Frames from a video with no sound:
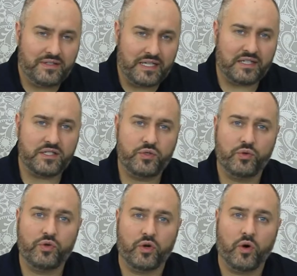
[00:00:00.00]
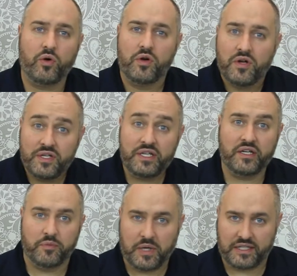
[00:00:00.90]
tends to grow
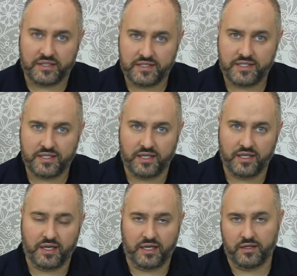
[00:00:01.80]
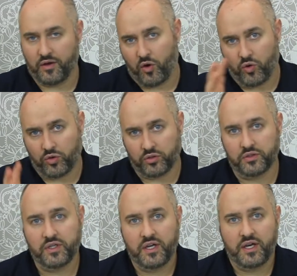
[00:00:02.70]
nearby the sea in all
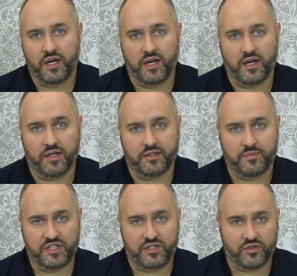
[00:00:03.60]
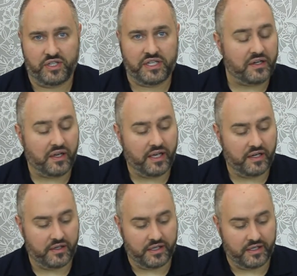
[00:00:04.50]
the Mediterranean
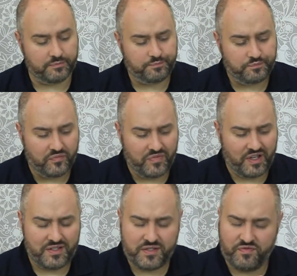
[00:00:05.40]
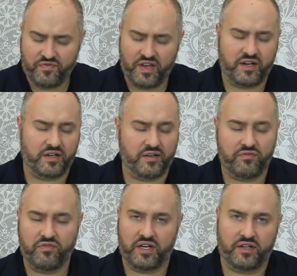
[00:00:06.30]
area. It's very
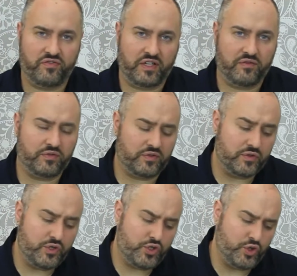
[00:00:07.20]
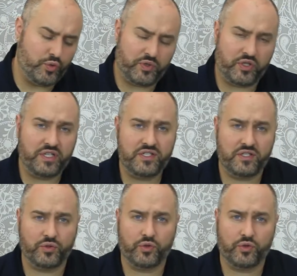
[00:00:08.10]
flavorful, super easy to